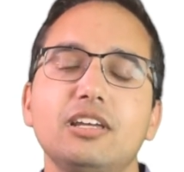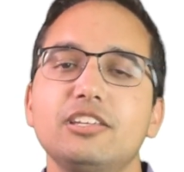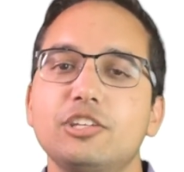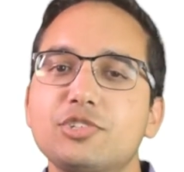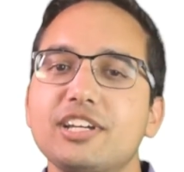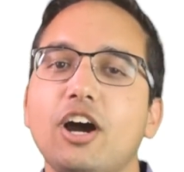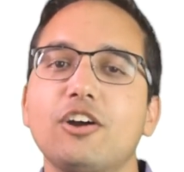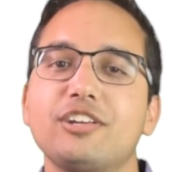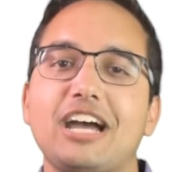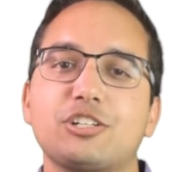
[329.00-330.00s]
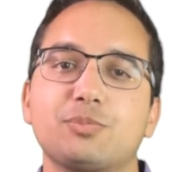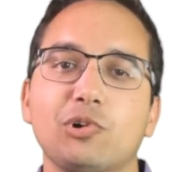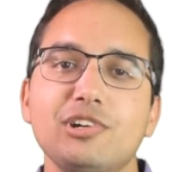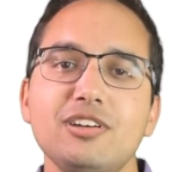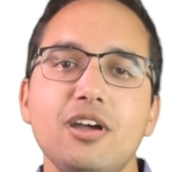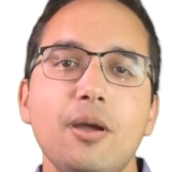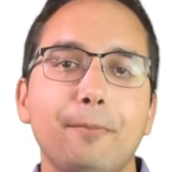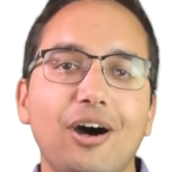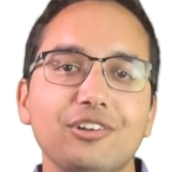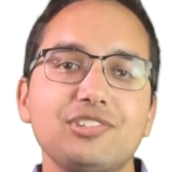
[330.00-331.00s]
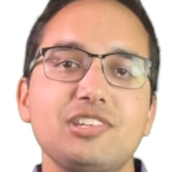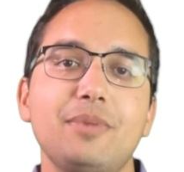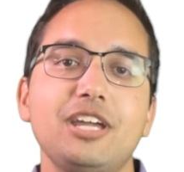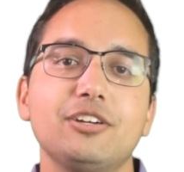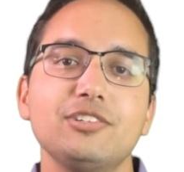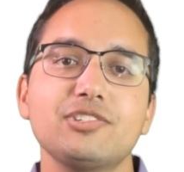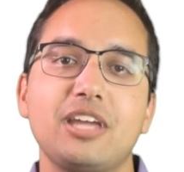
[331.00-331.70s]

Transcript: Using our dashboard, policymakers